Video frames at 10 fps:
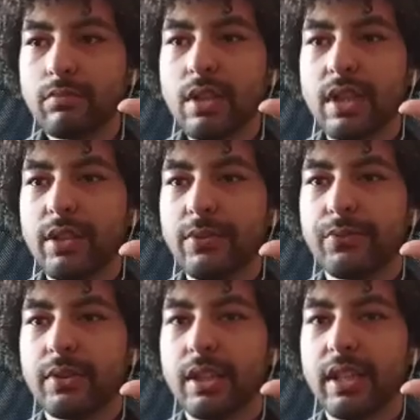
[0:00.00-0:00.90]
if
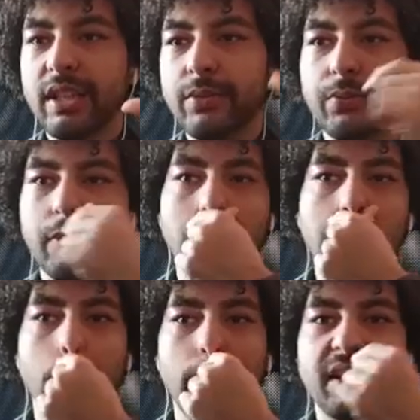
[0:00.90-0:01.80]
if
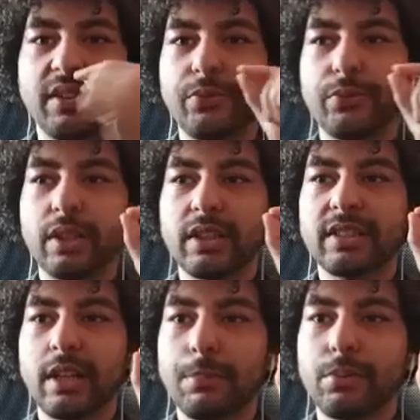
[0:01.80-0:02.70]
if for
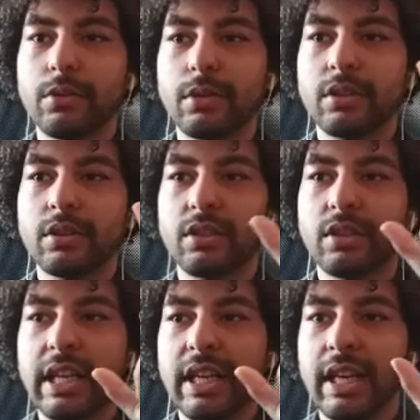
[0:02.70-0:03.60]
example the
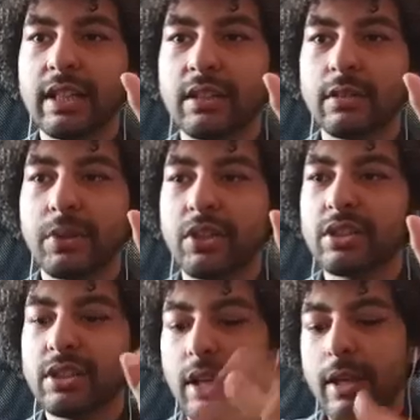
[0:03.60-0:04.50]
enlightened,
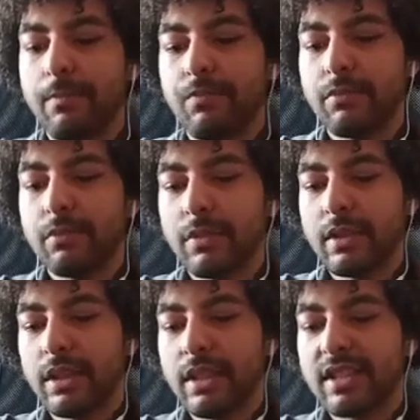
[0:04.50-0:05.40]
because
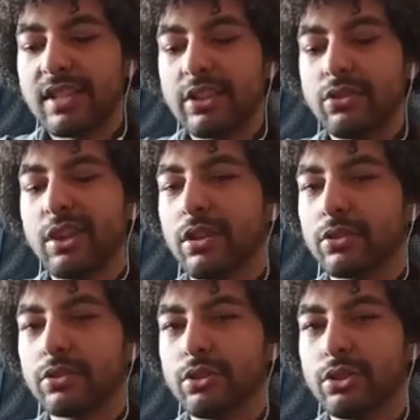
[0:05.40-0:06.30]
in a sense you can
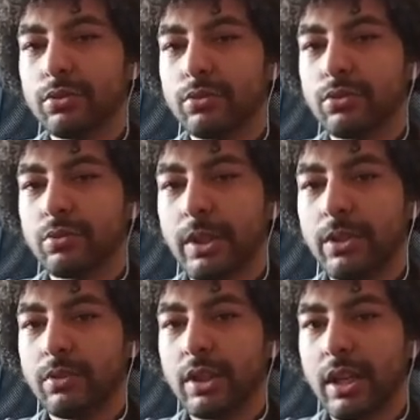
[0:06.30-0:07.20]
also choose when you
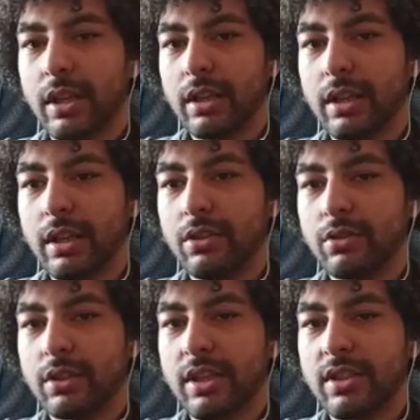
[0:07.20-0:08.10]
die and your
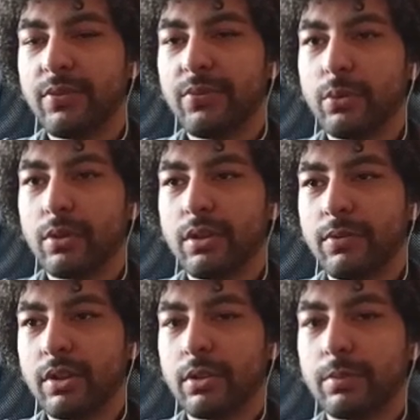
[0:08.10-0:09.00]
death if you are
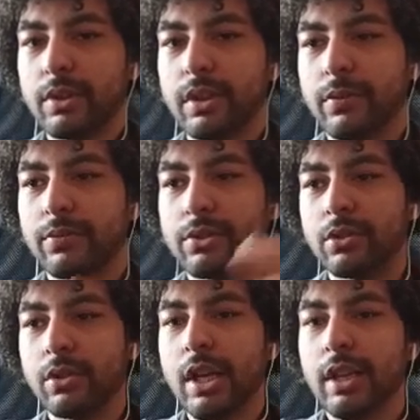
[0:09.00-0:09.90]
developed enough.
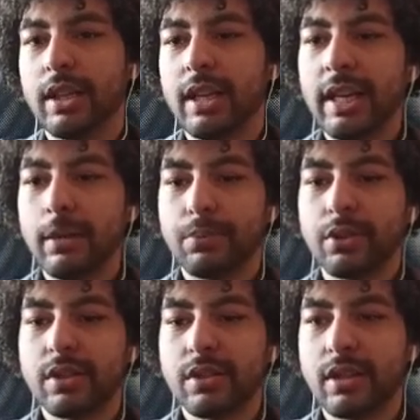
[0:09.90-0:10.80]
So the enlightened
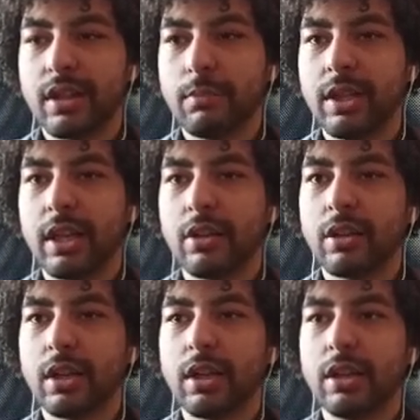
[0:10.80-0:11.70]
person can be like,
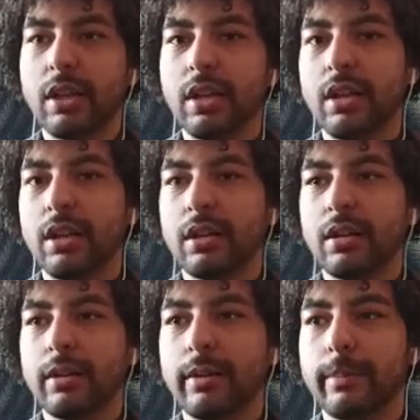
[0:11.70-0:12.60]
okay,
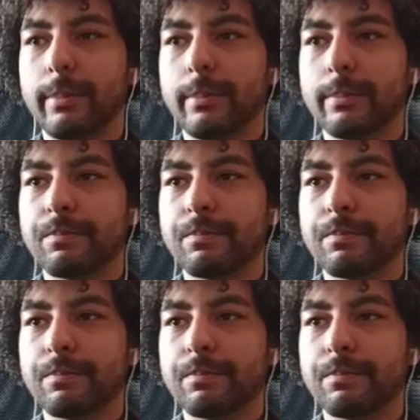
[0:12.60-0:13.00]
um